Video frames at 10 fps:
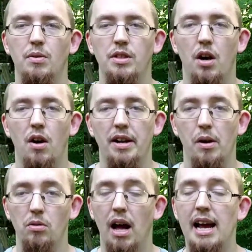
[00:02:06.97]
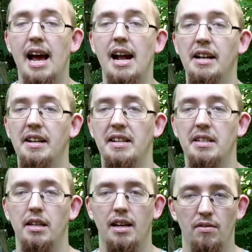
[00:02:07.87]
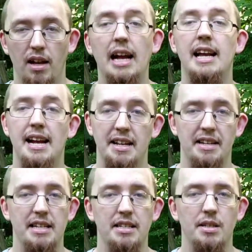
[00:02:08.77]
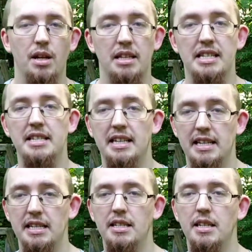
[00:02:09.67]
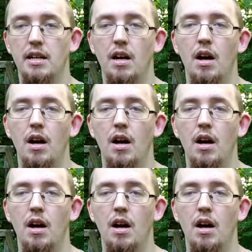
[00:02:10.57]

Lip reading: which are lightheadedness and dizziness.